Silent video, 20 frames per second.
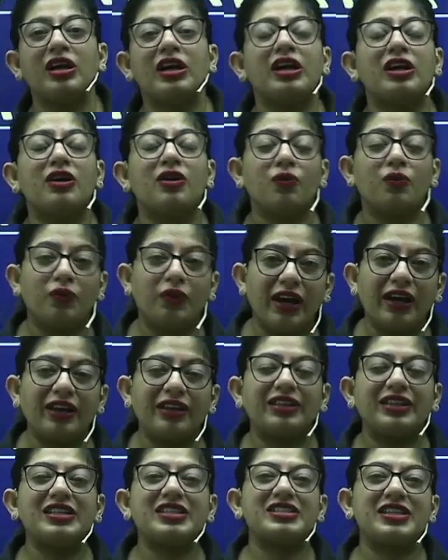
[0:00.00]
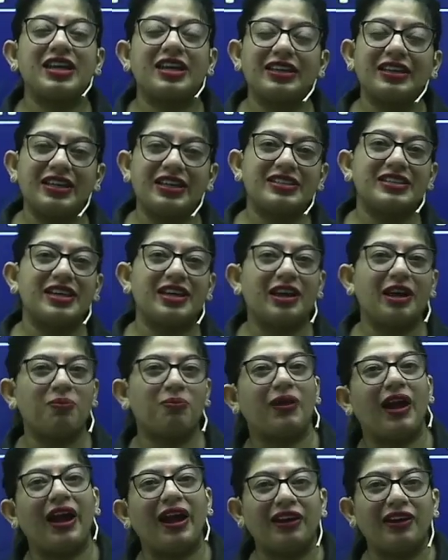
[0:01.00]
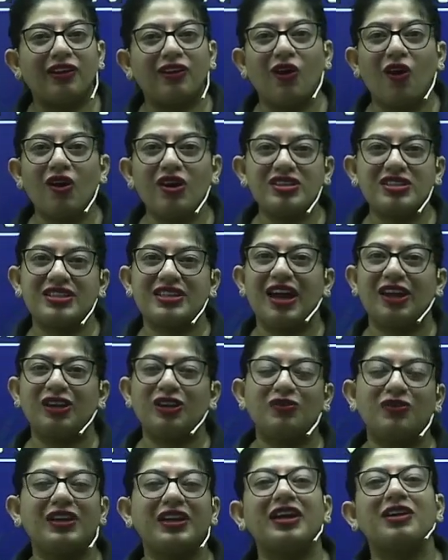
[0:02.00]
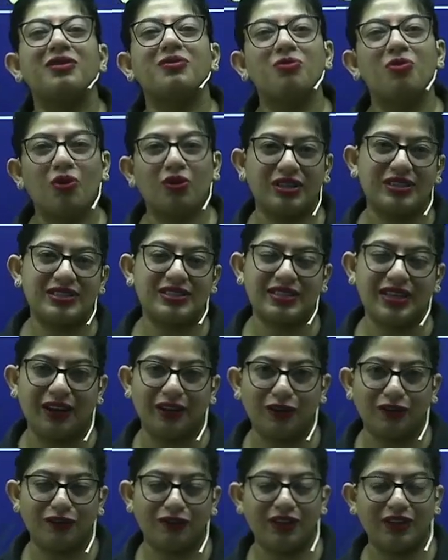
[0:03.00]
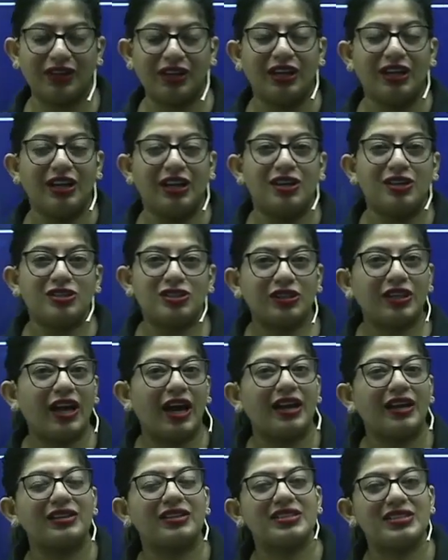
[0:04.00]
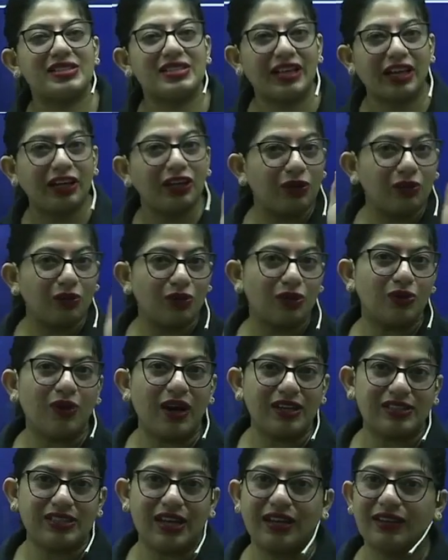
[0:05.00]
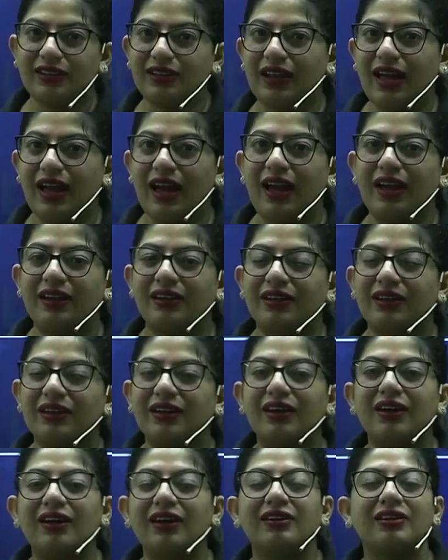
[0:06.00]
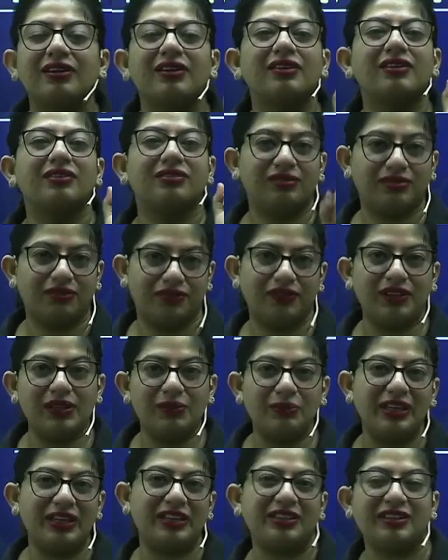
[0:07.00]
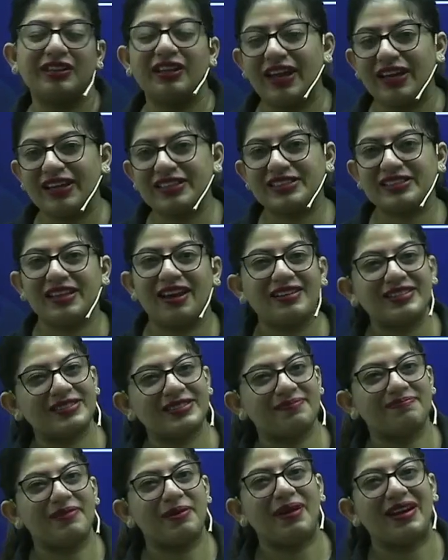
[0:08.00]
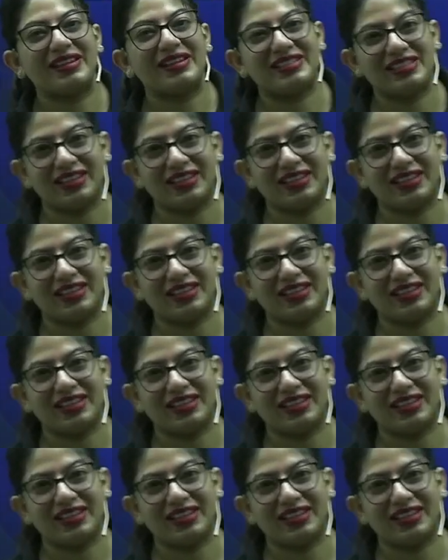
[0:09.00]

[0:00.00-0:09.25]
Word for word: where these techniques are applied a lot and you will get more insight of it. So that stay tuned to our channel and uh, we'll meet in the next class. Bye bye. Take